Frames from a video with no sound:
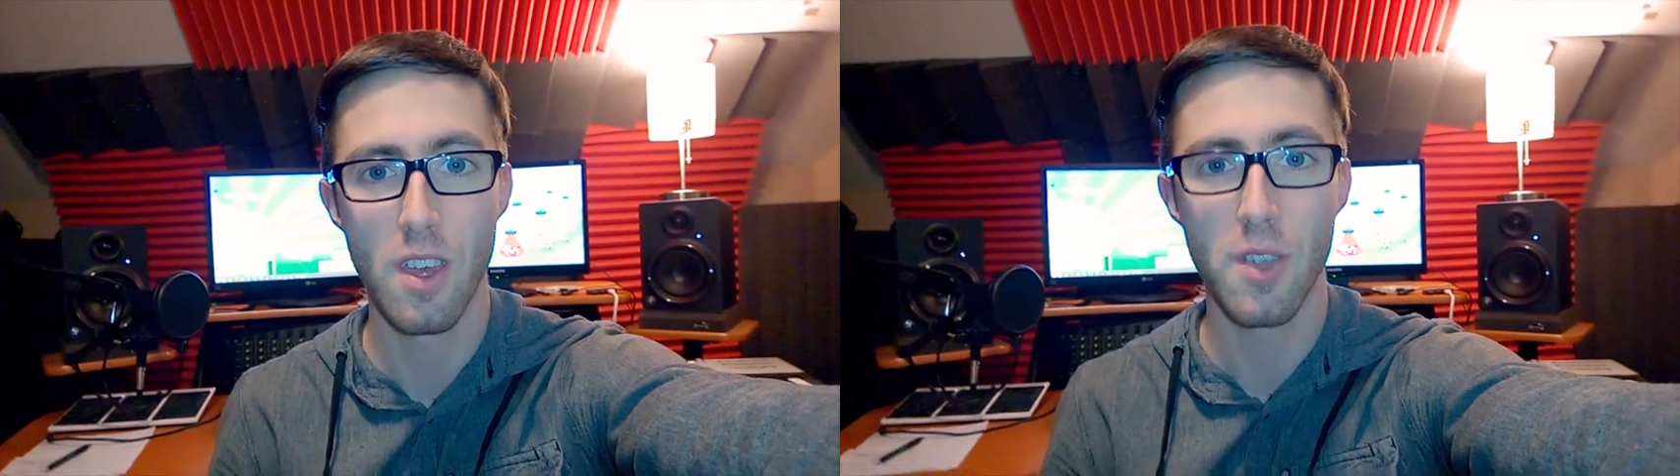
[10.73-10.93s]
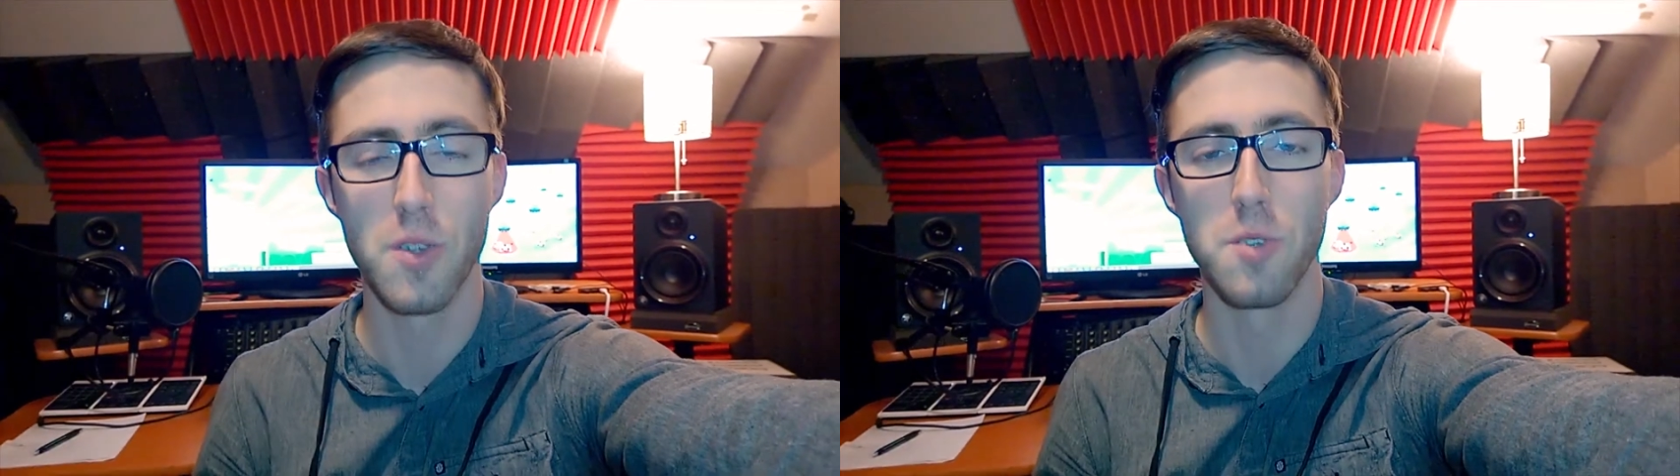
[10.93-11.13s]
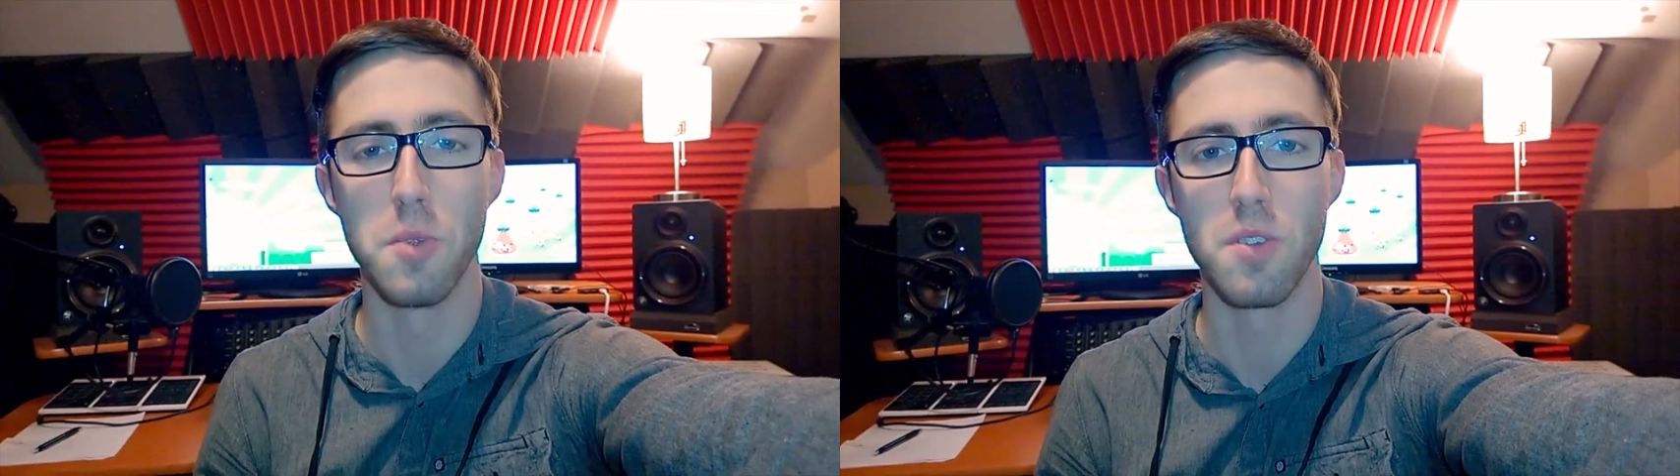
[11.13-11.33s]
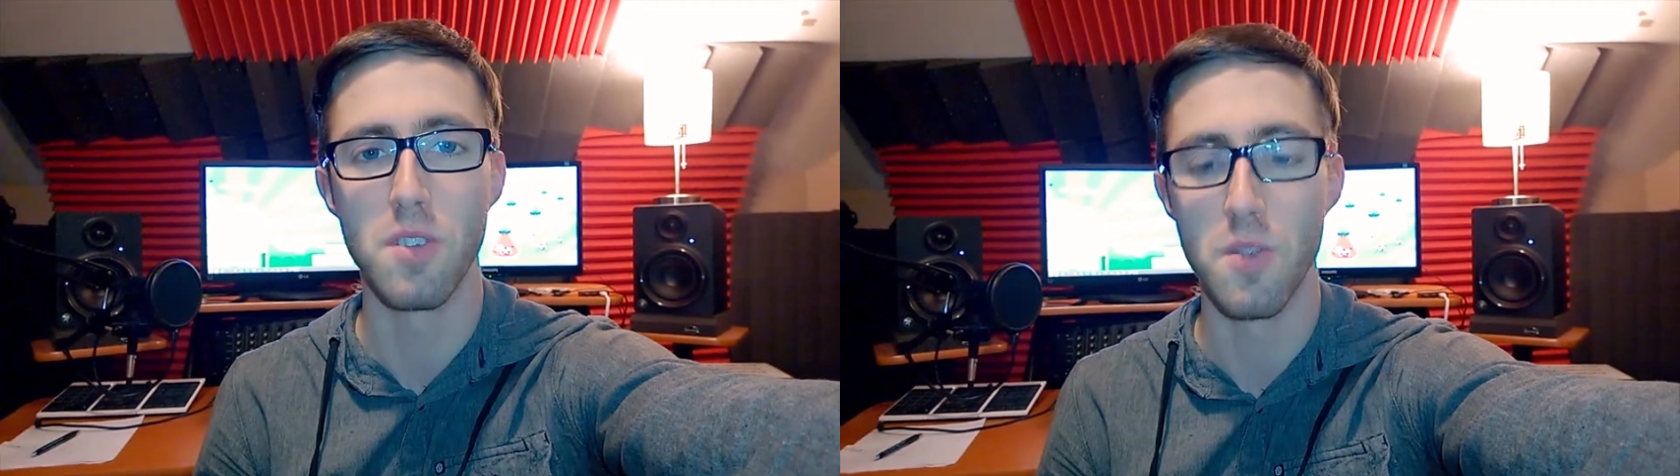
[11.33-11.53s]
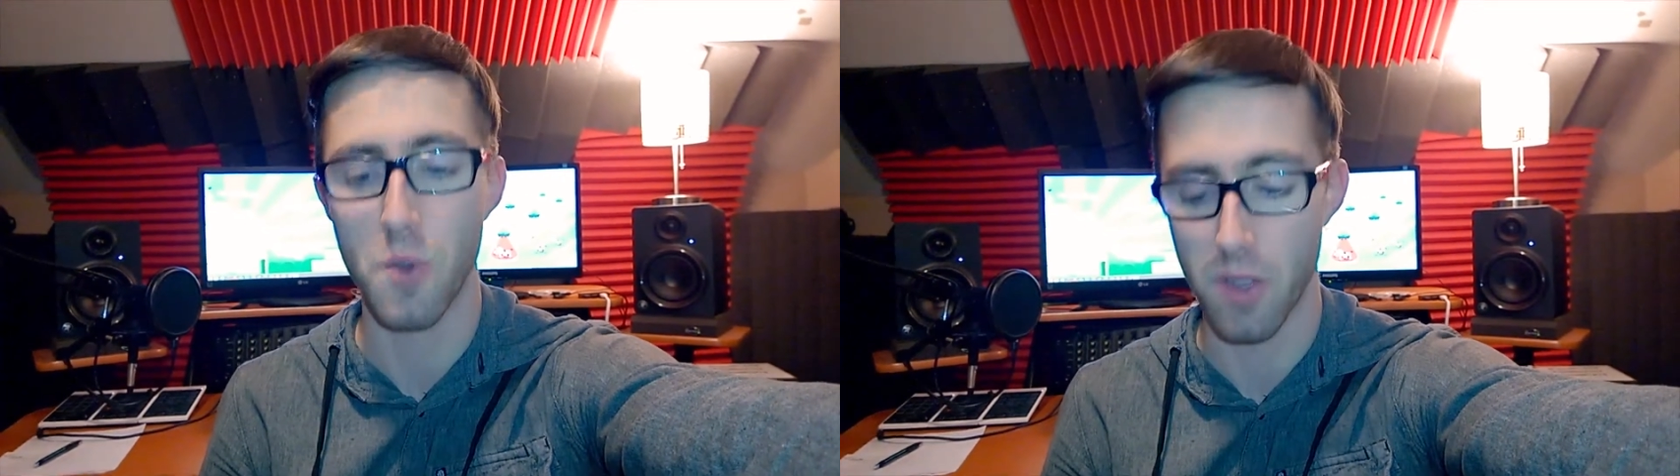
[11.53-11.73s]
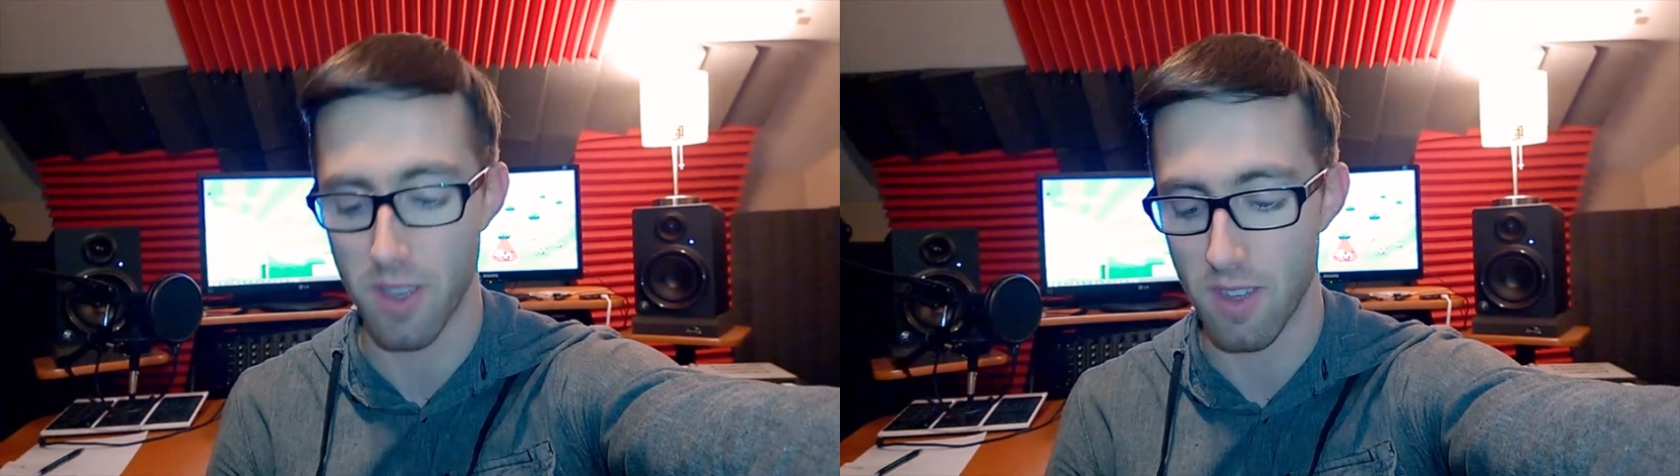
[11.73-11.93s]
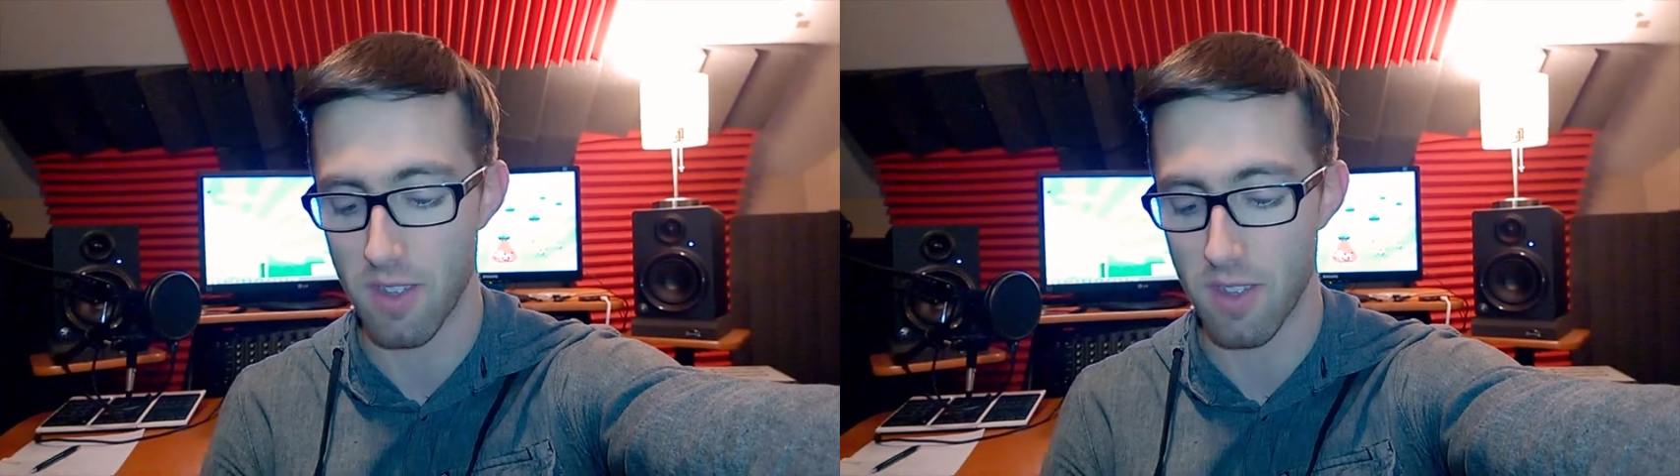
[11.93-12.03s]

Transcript: Christmas giveaway